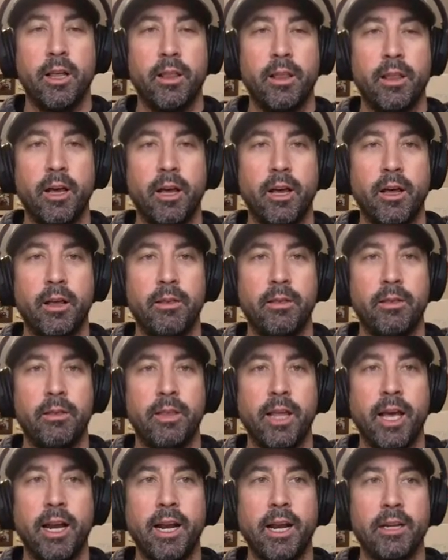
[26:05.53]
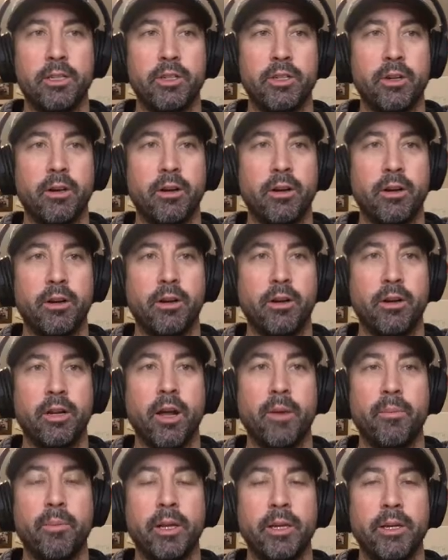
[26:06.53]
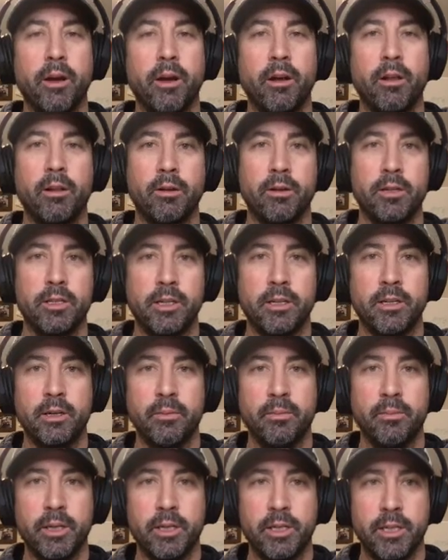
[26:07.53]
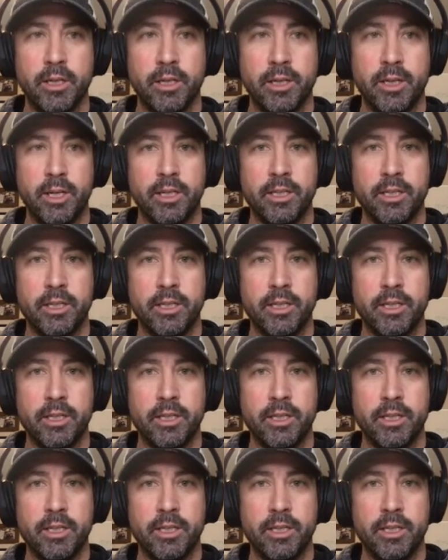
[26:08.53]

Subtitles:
That extra couple of dollars in commission